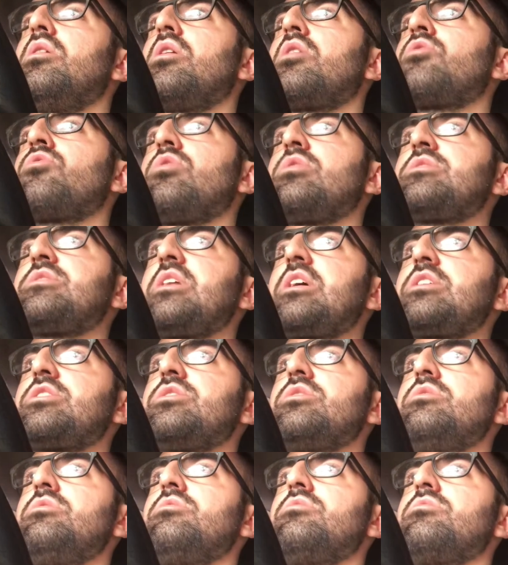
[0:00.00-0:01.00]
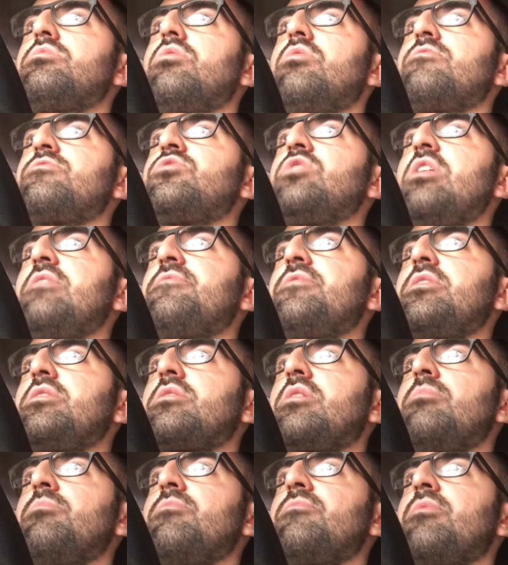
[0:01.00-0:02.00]
a cross section of traffic
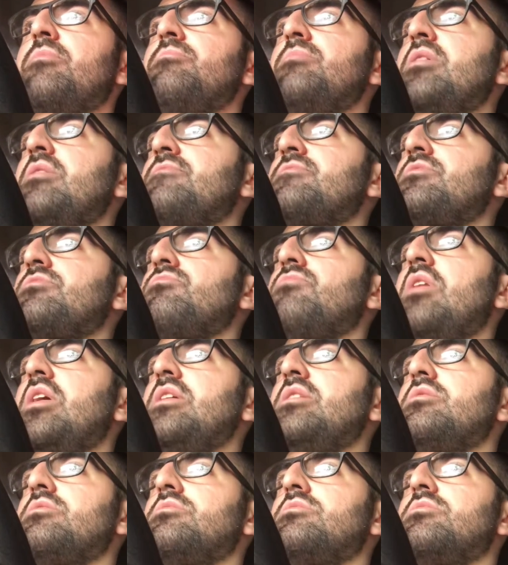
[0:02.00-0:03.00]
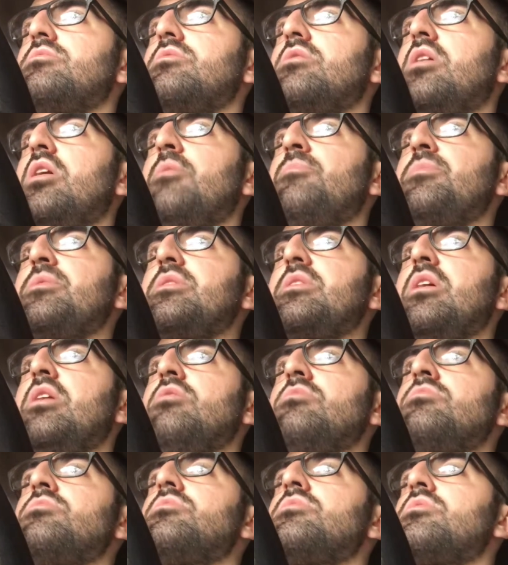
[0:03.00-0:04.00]
coming from left to right, up and
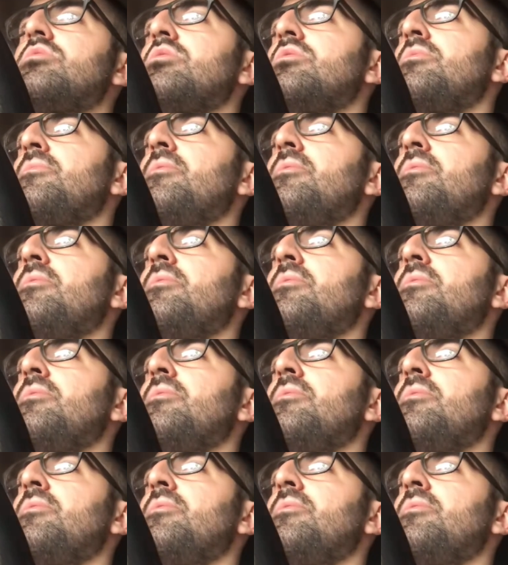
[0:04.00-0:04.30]
down